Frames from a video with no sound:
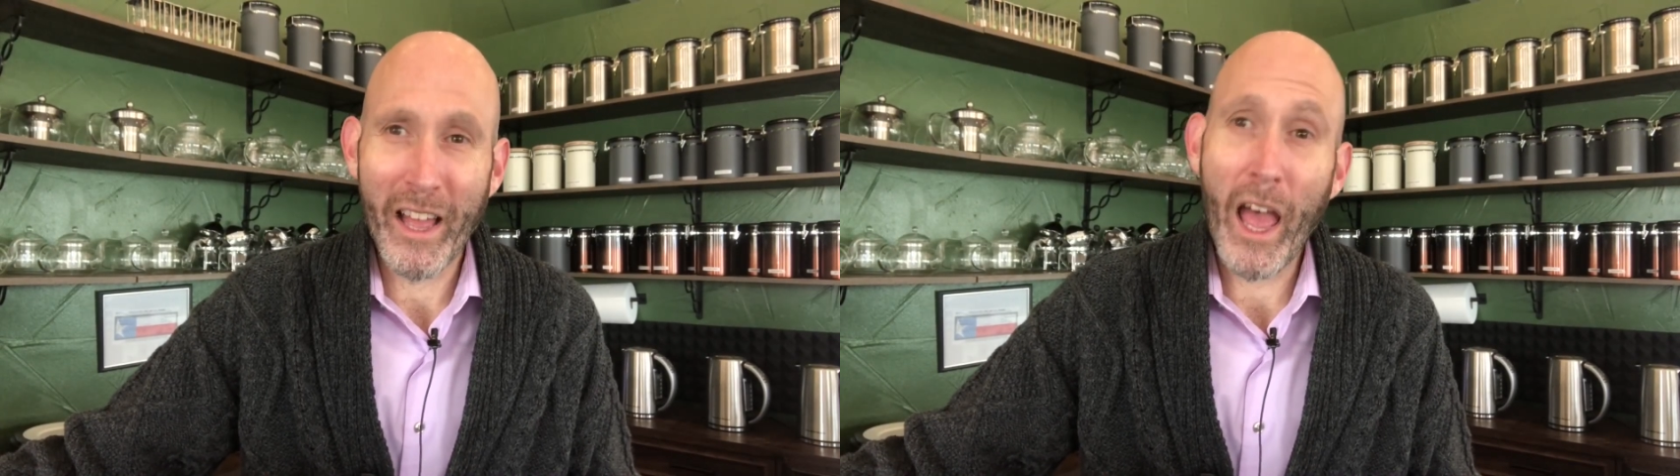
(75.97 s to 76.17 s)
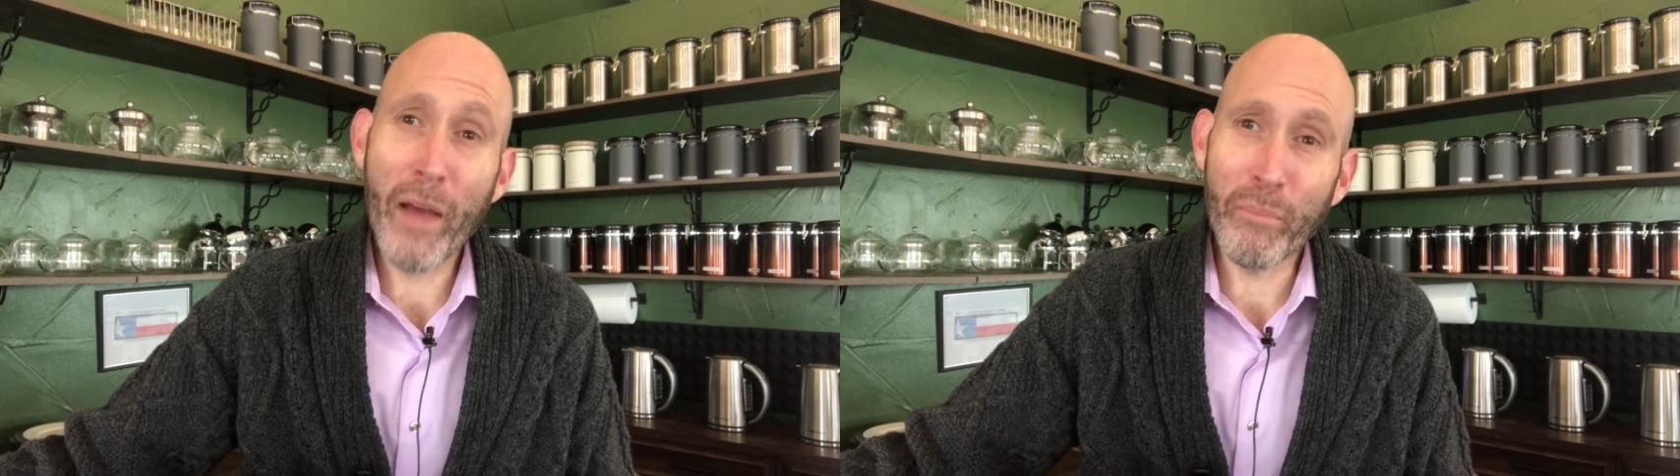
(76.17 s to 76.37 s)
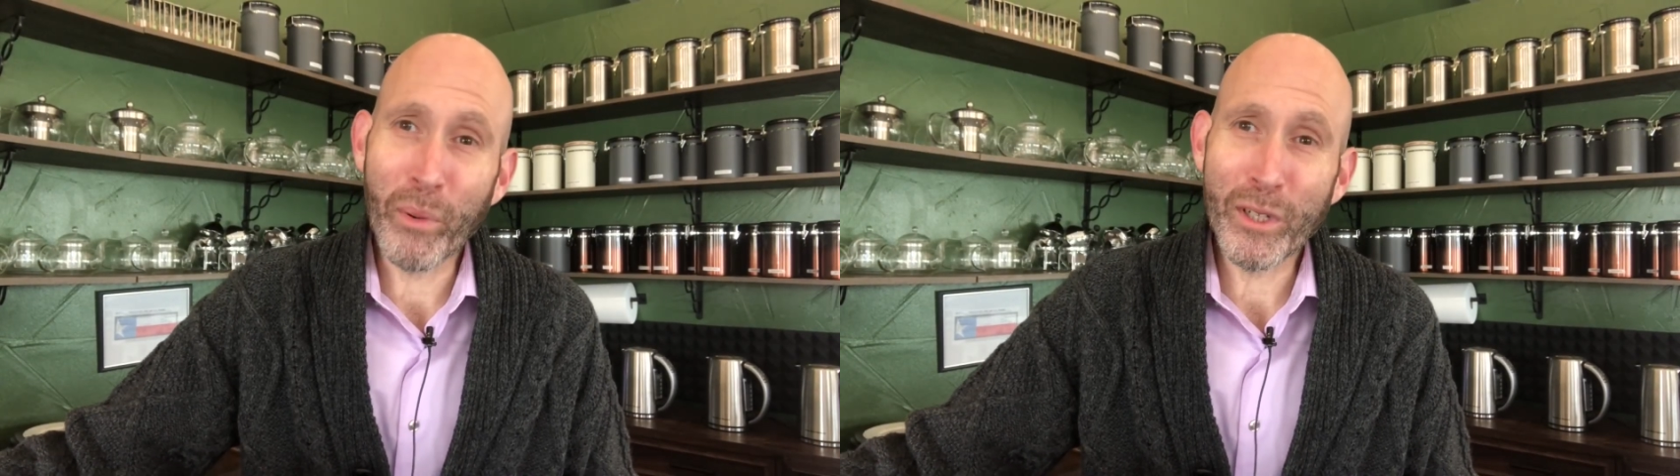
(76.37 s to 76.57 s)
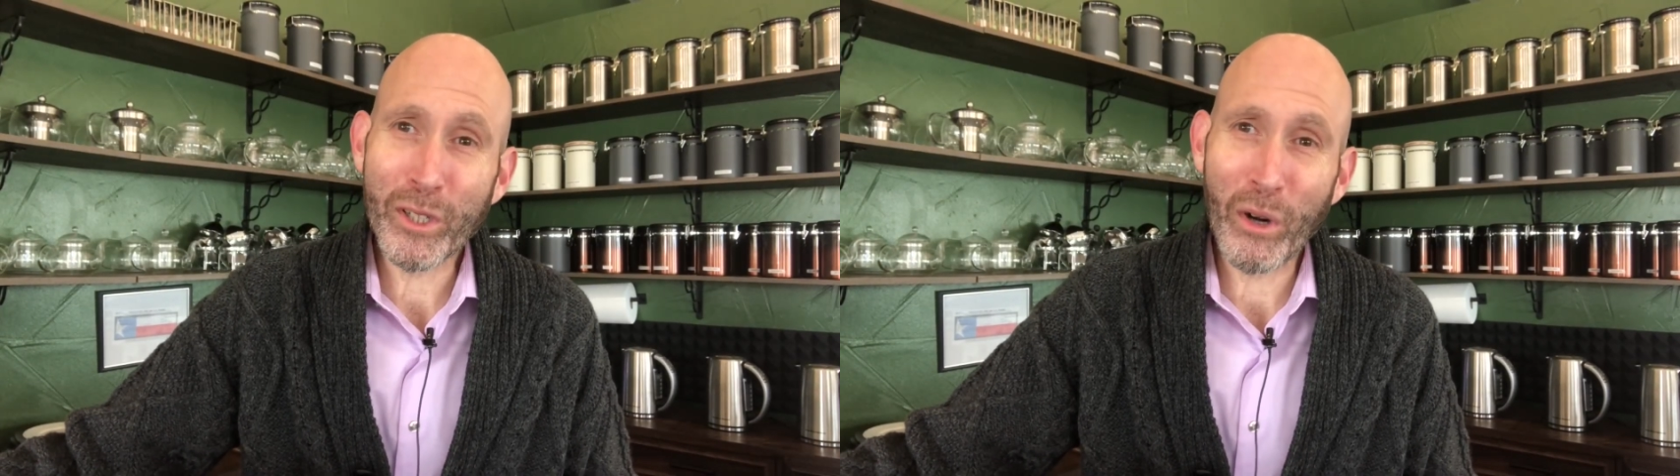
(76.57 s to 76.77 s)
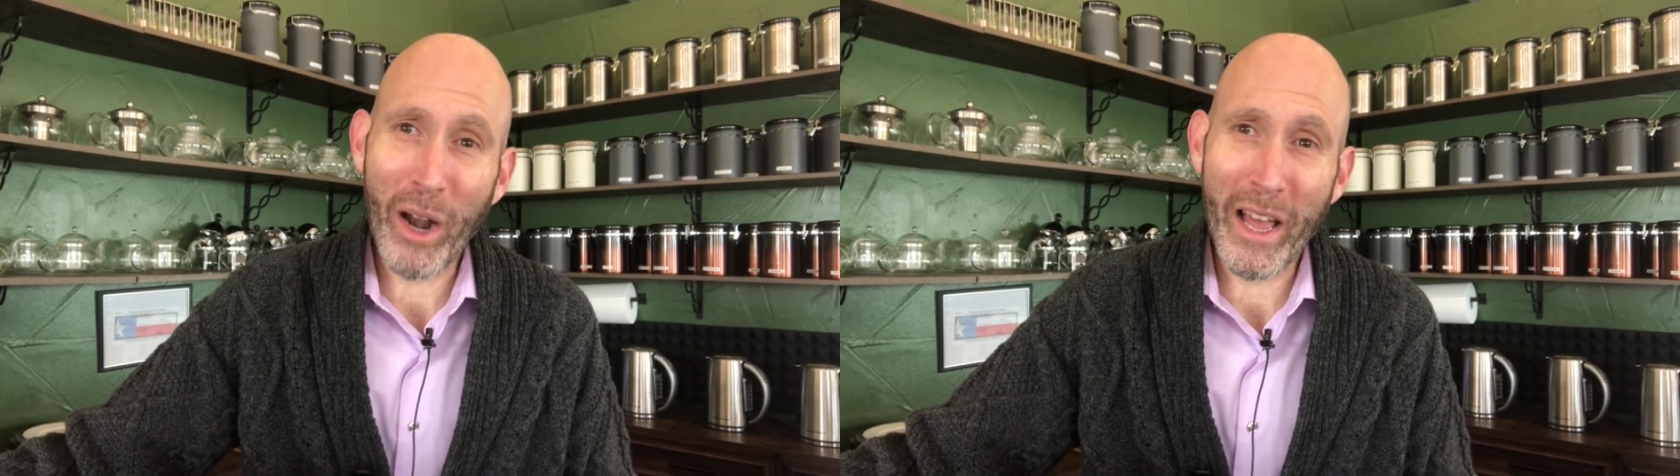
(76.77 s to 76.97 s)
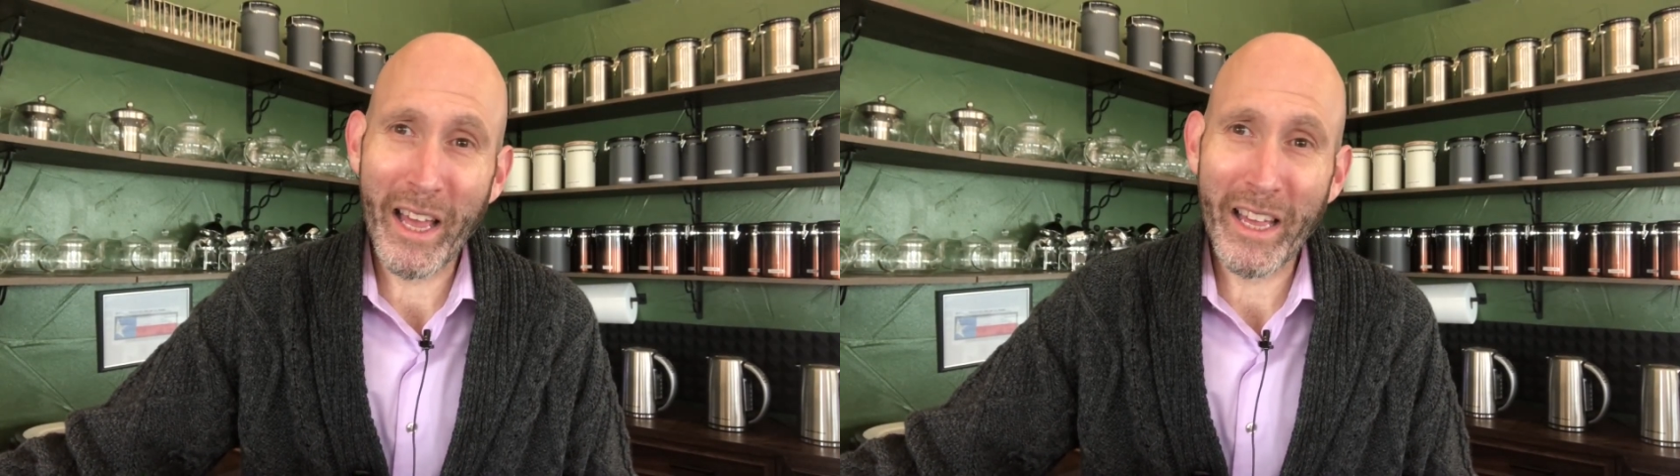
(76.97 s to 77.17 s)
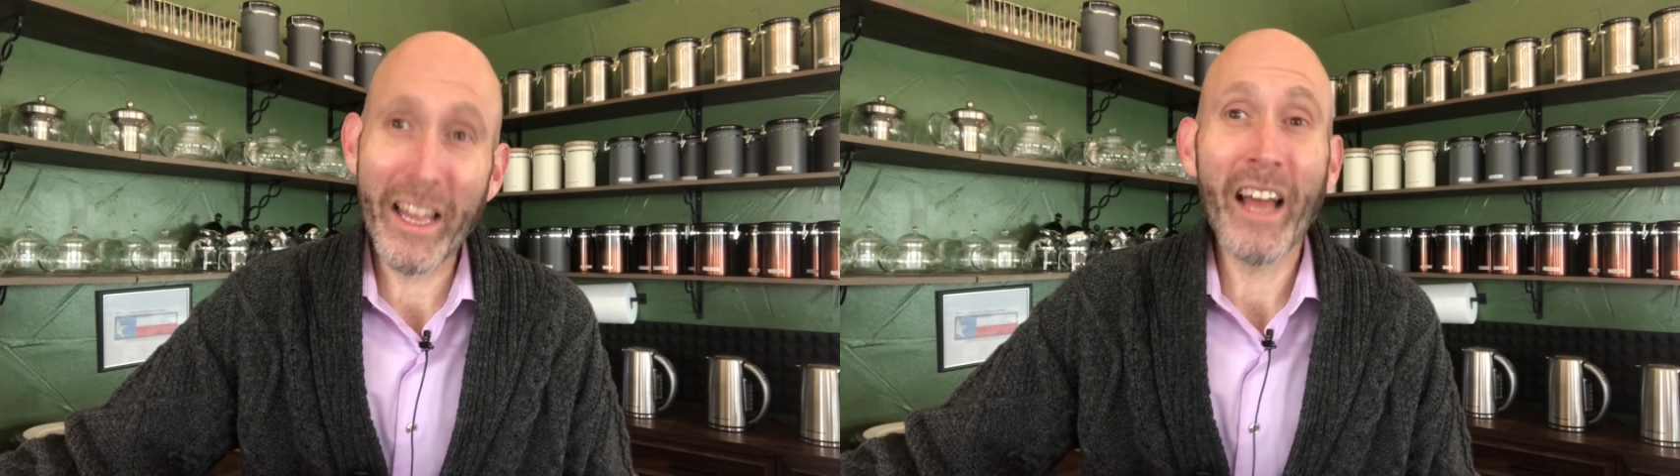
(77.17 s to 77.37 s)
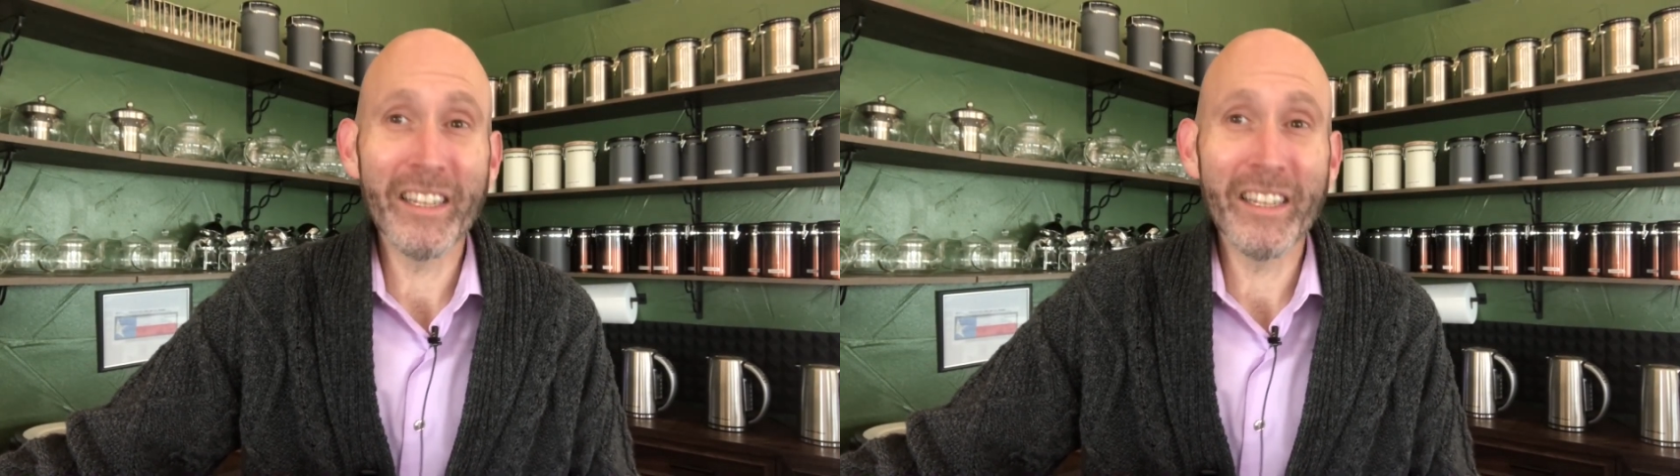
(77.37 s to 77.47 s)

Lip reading: Empress Gray,